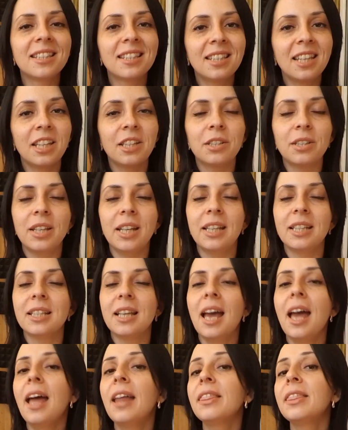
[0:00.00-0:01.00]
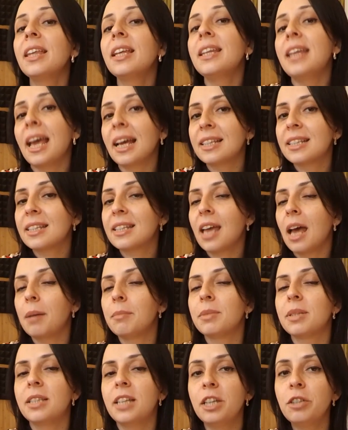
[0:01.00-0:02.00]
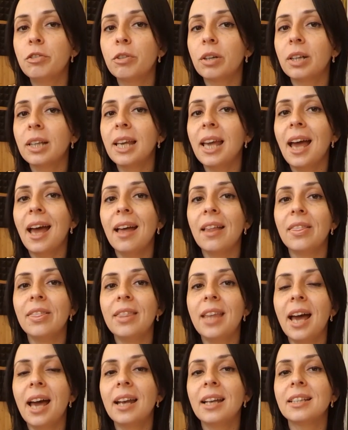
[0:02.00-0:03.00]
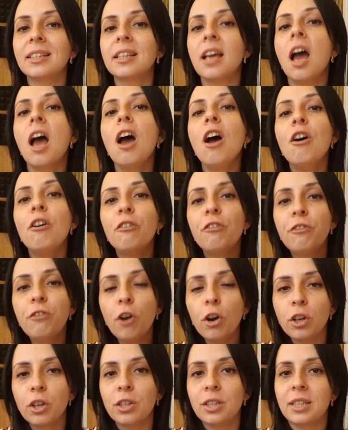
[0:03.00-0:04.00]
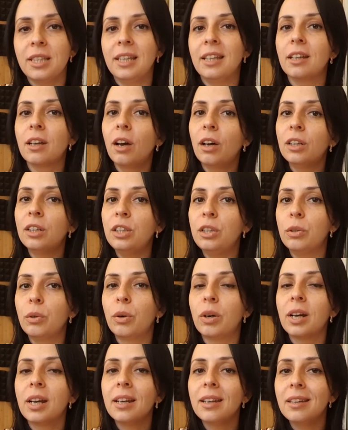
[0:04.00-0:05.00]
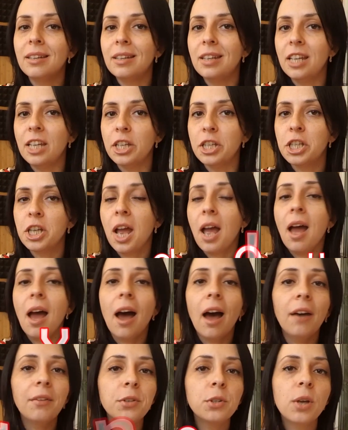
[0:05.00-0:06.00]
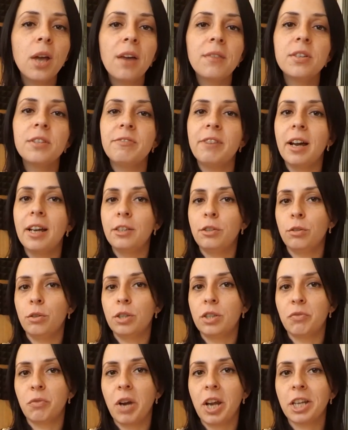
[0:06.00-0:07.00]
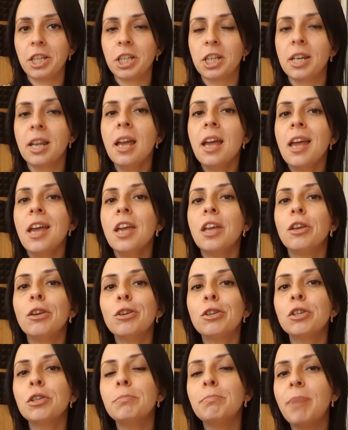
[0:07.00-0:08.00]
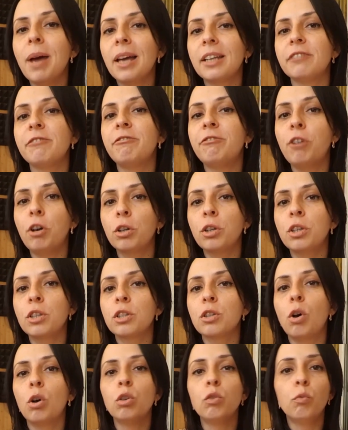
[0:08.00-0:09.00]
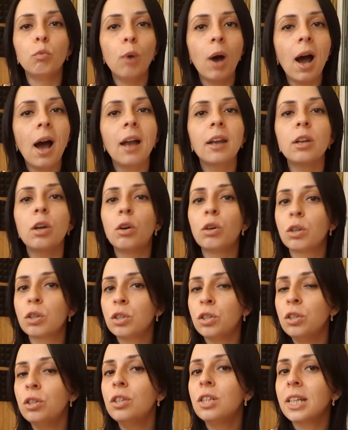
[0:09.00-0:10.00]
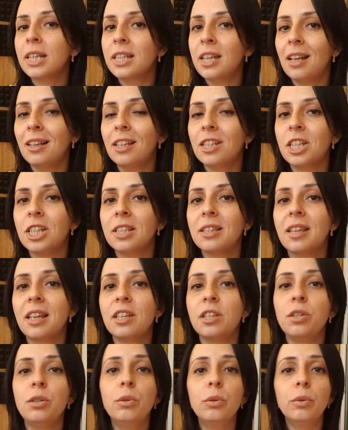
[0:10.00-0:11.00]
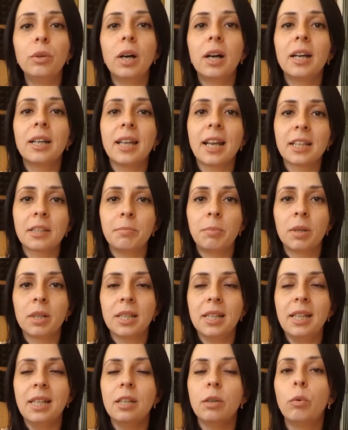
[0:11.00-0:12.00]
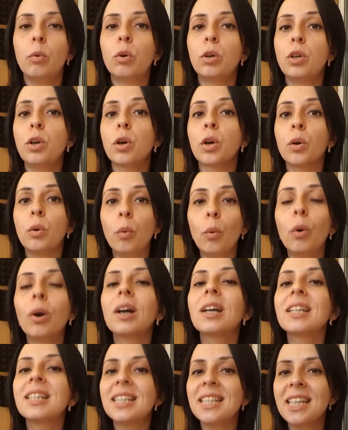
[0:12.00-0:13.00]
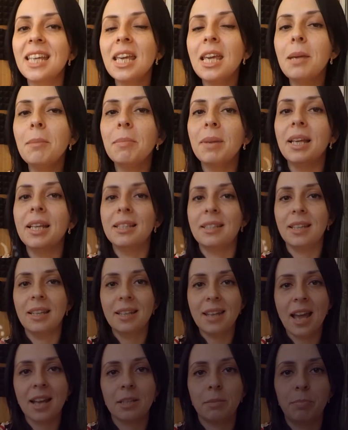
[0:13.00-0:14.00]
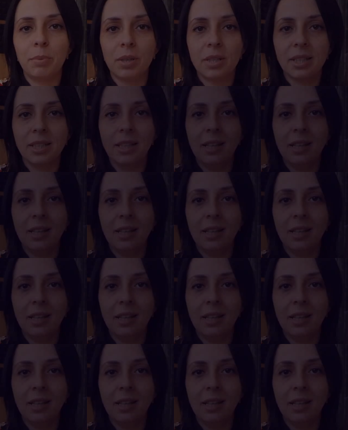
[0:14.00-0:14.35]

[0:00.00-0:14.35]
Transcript: stick to it. And the next comes naturally, and that is focusing on your niche. After you have defined your direction, you should better focus on 1 or 2 technologies that you are an expert in or your core team is an expert